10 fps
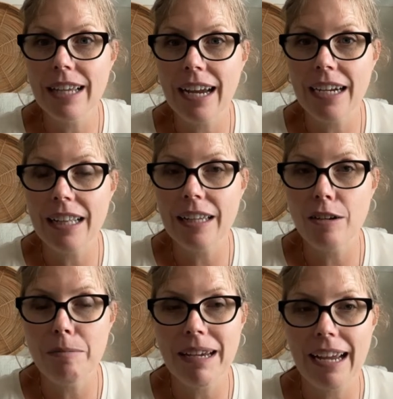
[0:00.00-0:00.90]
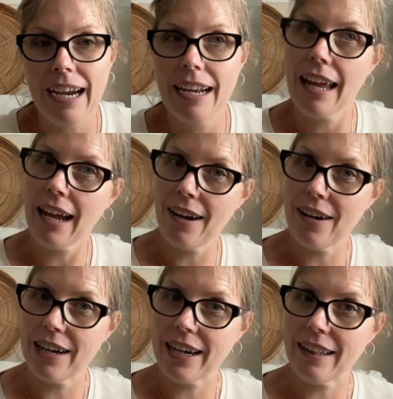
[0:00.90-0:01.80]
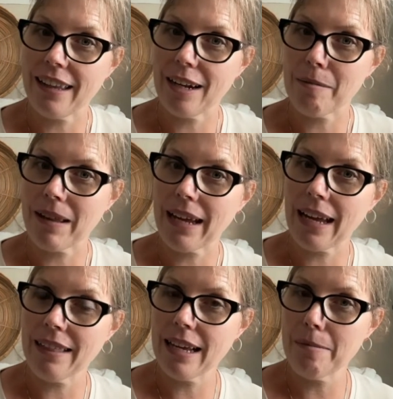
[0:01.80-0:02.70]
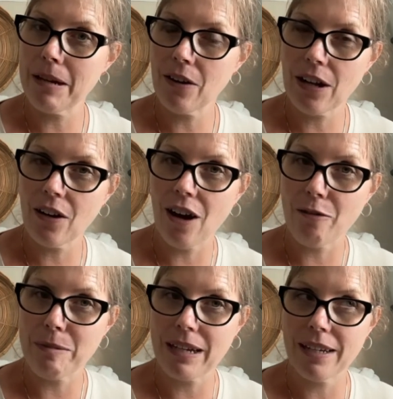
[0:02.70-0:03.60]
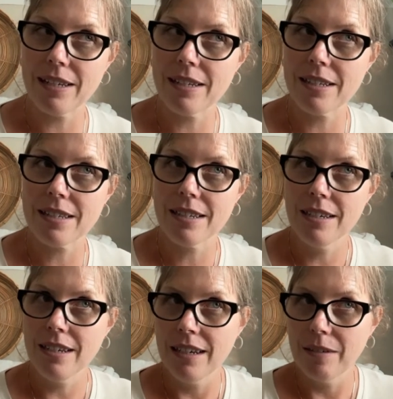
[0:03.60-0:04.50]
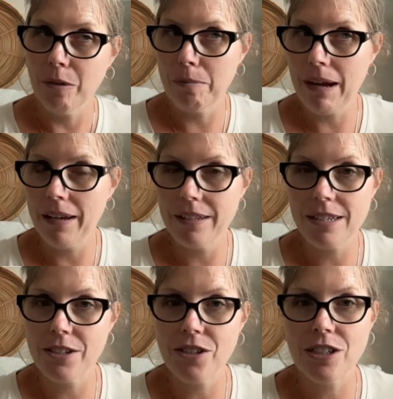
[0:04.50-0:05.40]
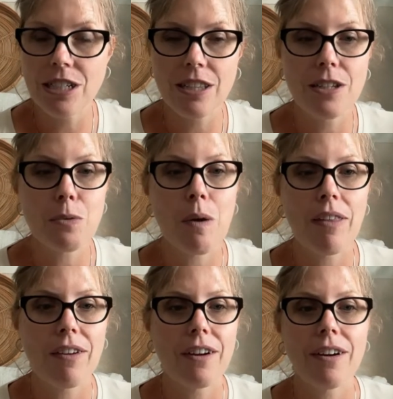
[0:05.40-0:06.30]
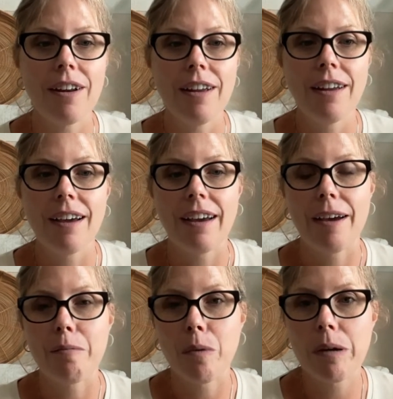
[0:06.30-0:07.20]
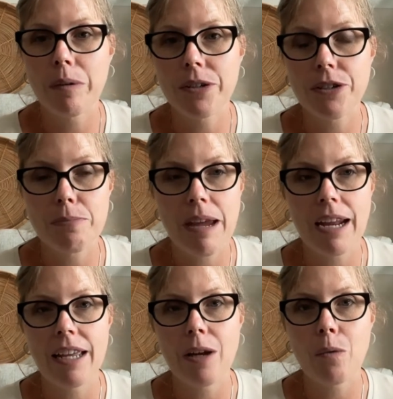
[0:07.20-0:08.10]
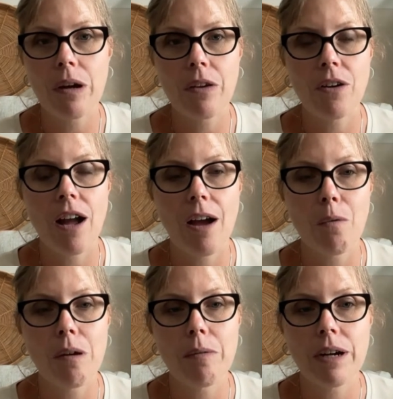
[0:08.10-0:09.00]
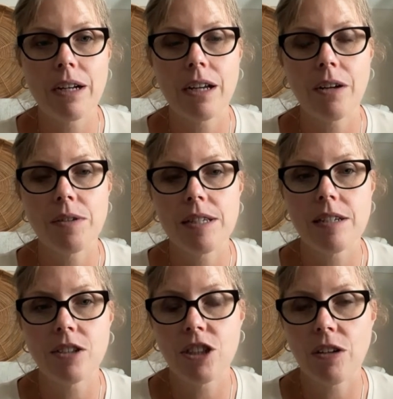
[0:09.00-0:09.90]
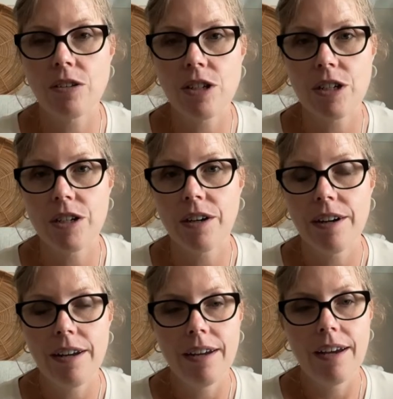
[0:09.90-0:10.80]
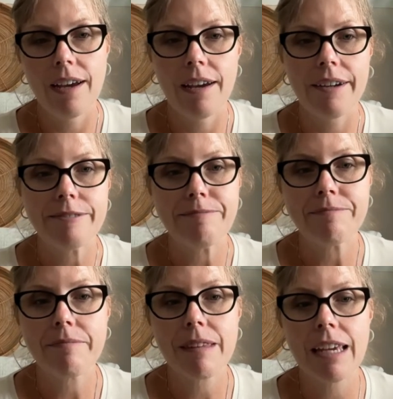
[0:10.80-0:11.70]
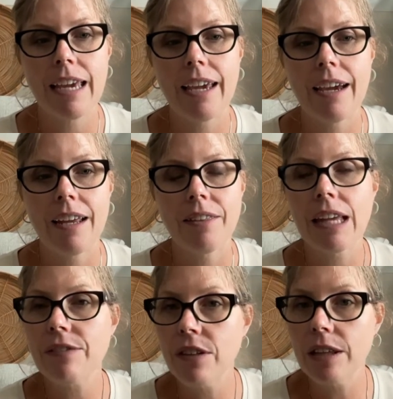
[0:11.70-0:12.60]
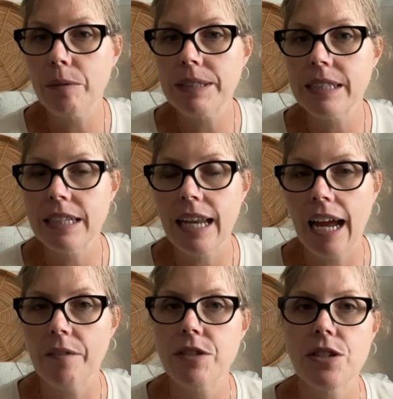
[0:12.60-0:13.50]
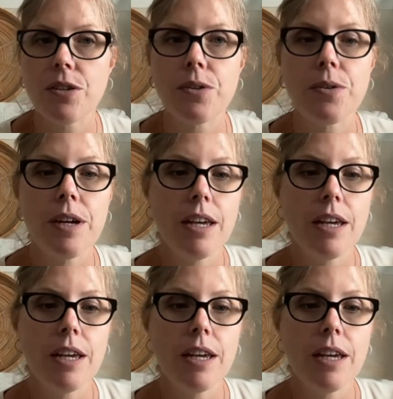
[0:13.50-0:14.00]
it got a little bit kind of hairy. And then I'm like, I think I better get off because we're paying attention to this weather. We were debating whether or not we were going to go seek shelter. And thankfully we didn't have to.